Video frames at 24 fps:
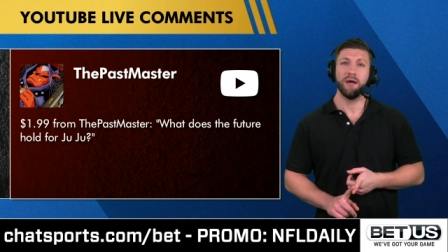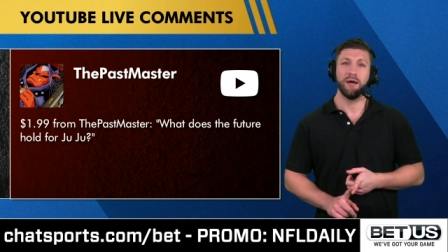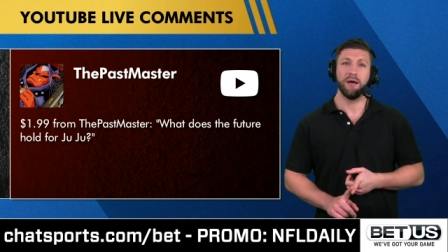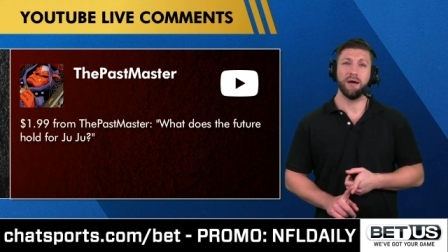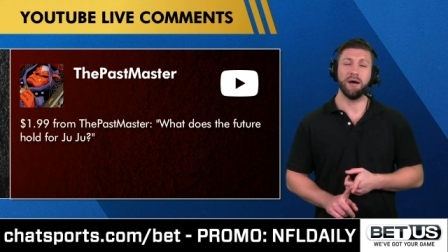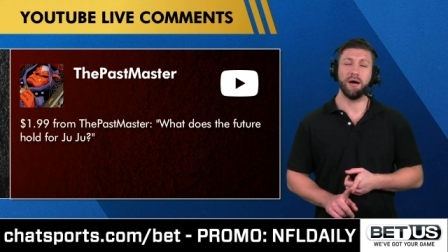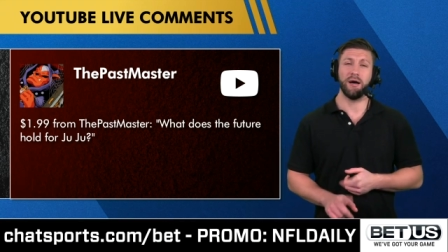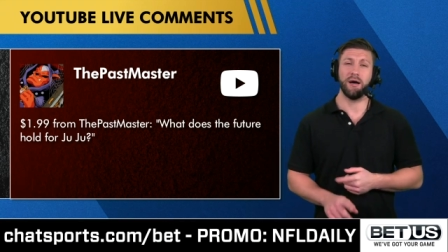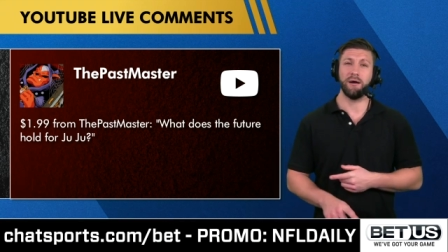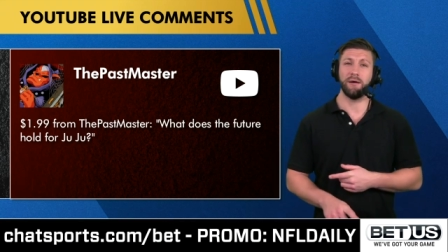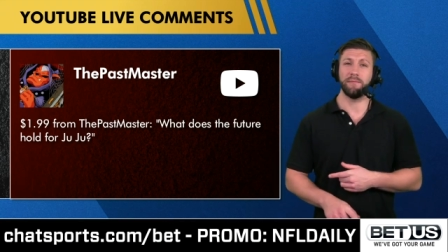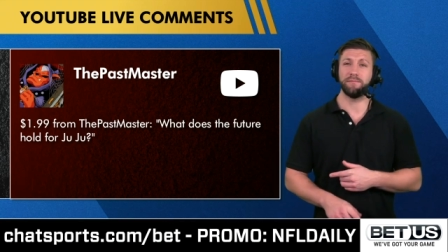
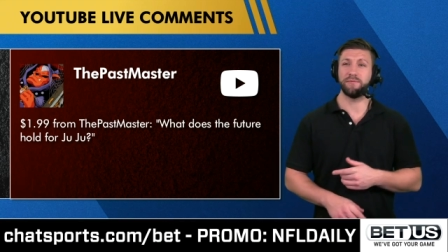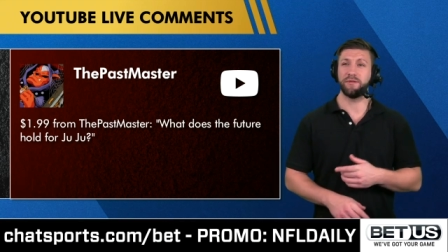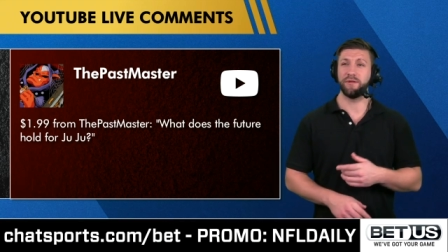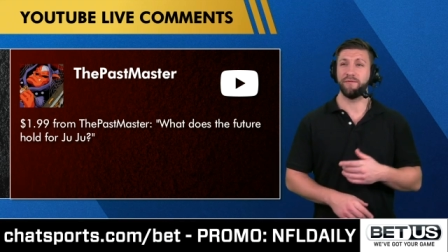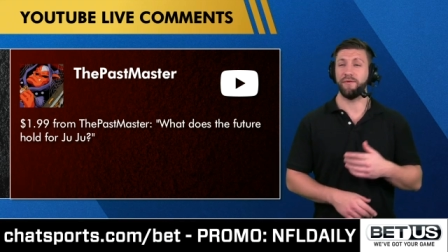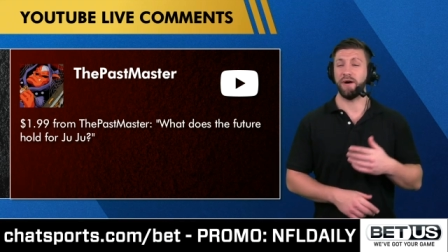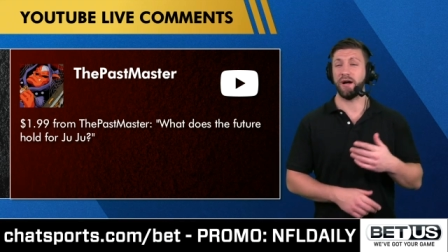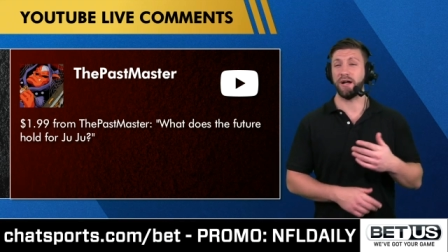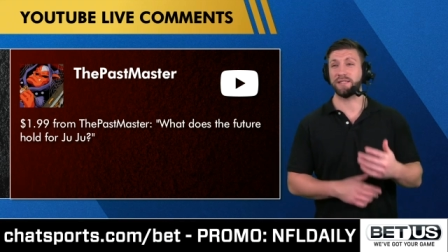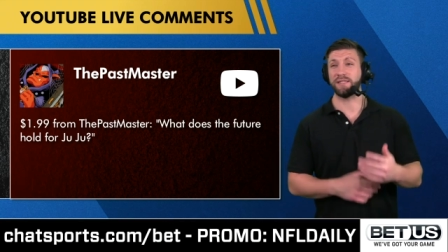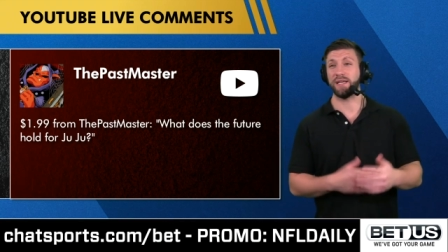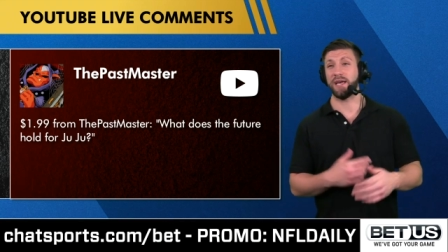Uh,
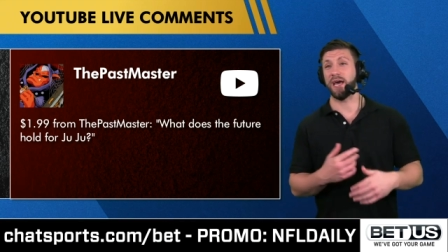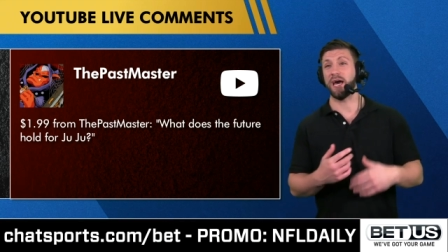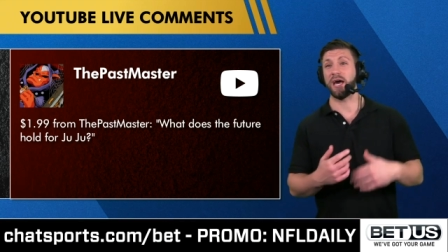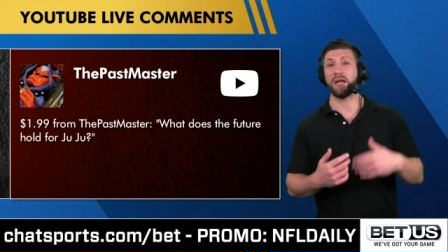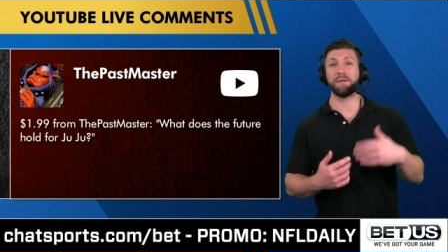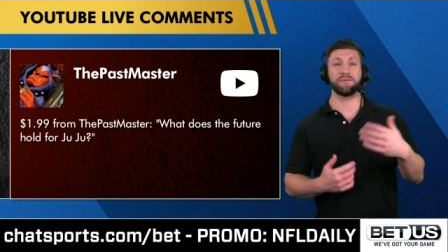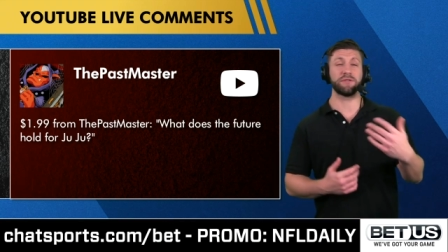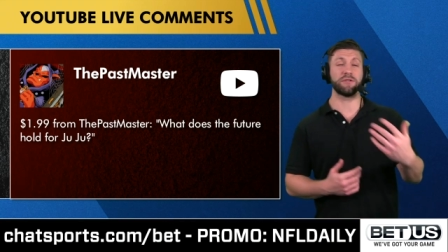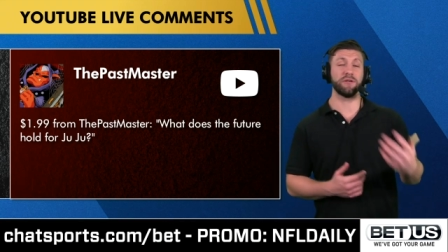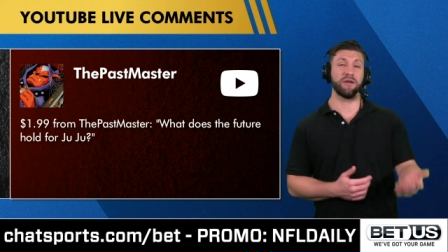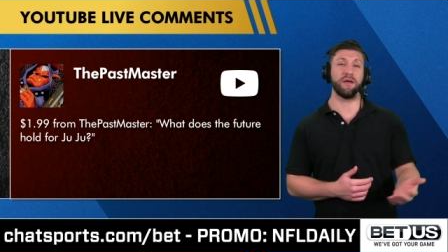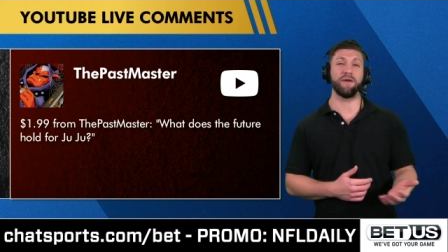Davante
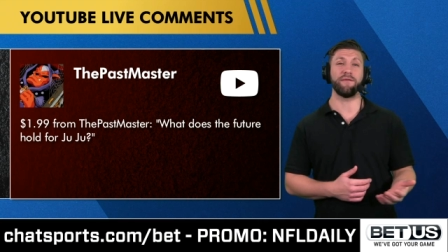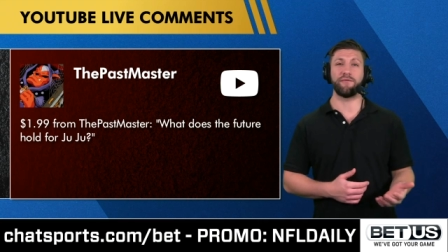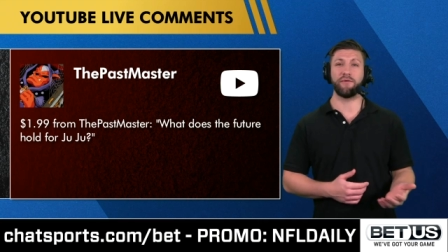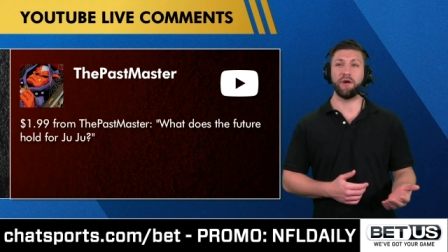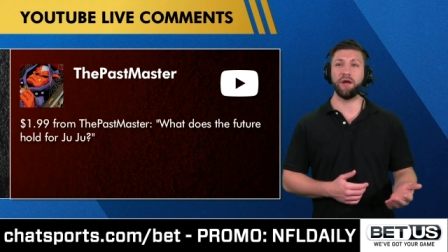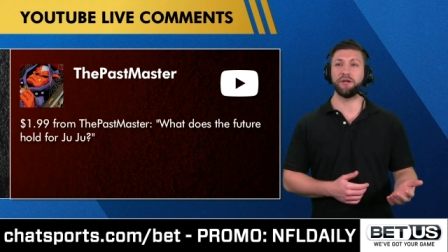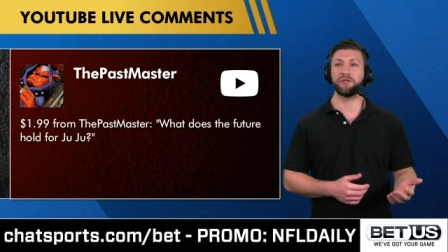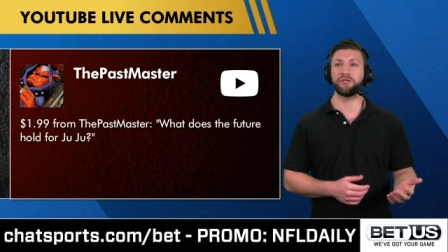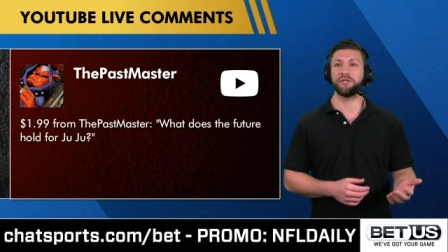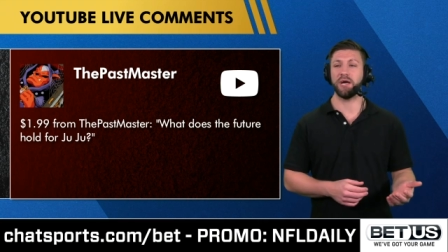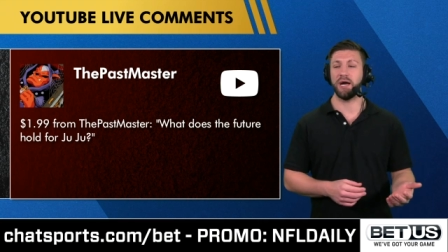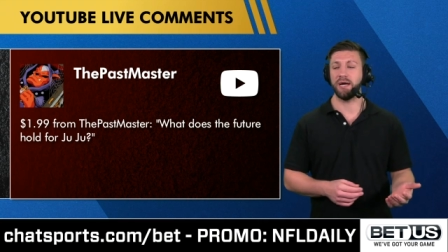Adams could get
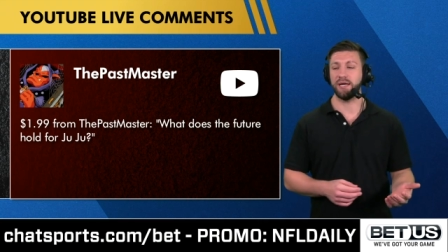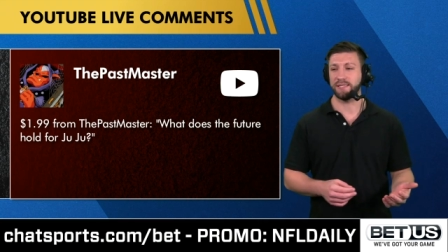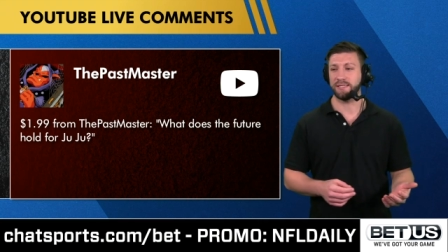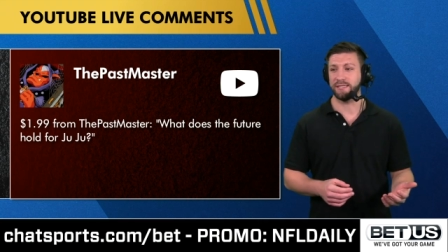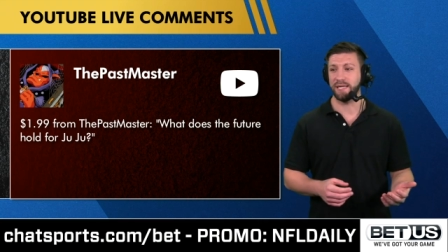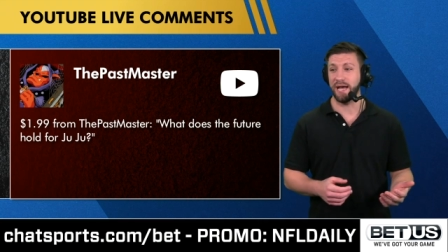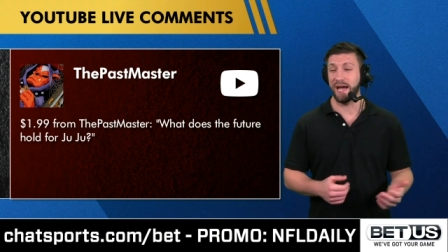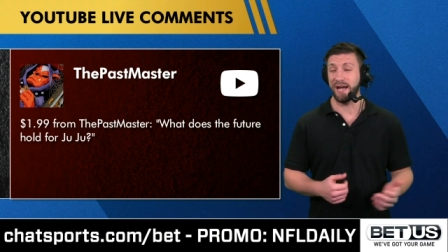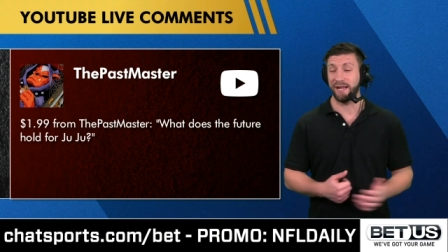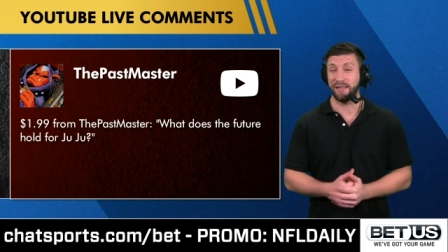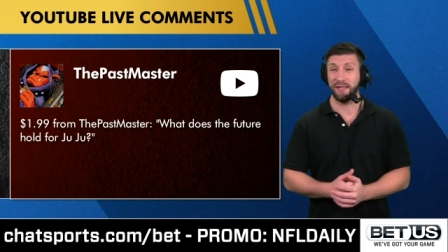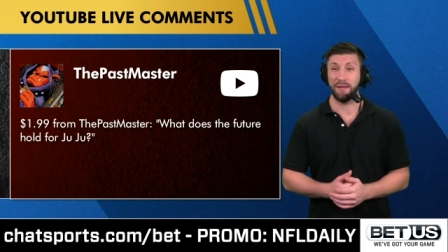franchise
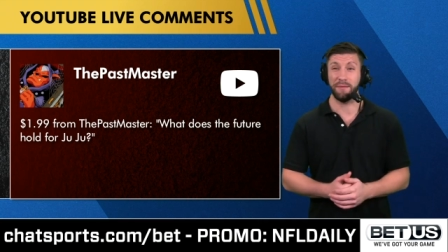tagged,